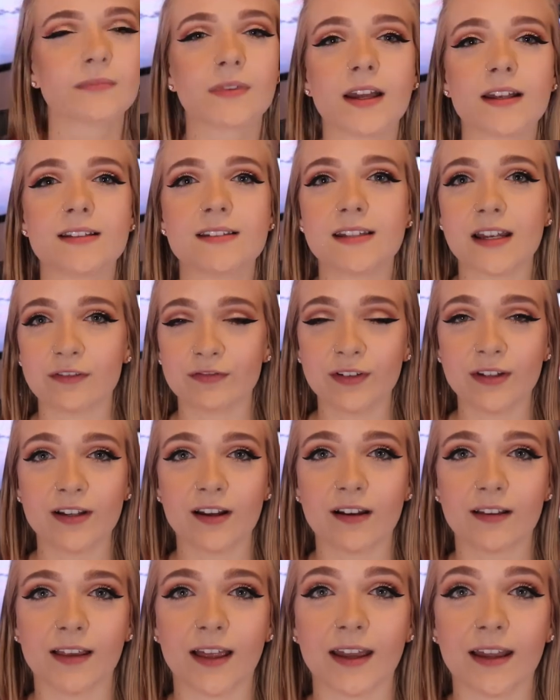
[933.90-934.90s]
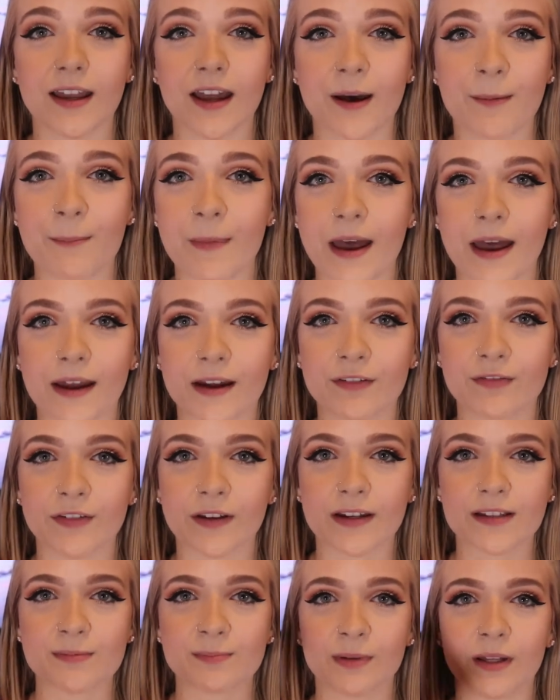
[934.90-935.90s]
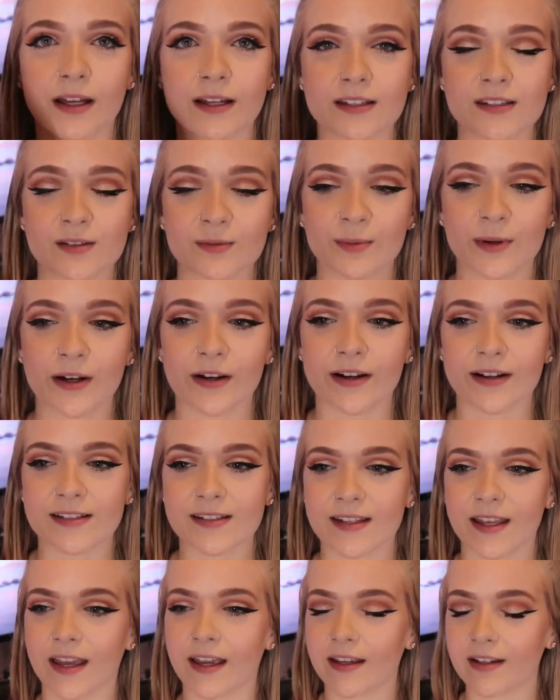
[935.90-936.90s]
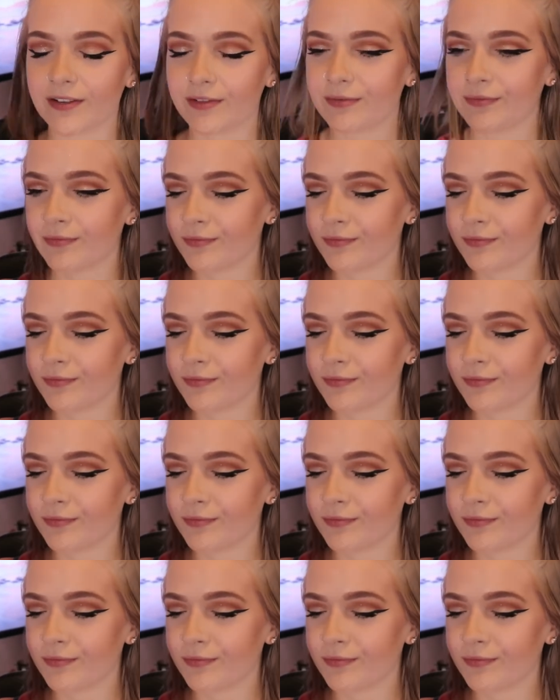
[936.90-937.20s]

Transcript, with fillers: It's definitely not like a MAC Fix Plus where it's like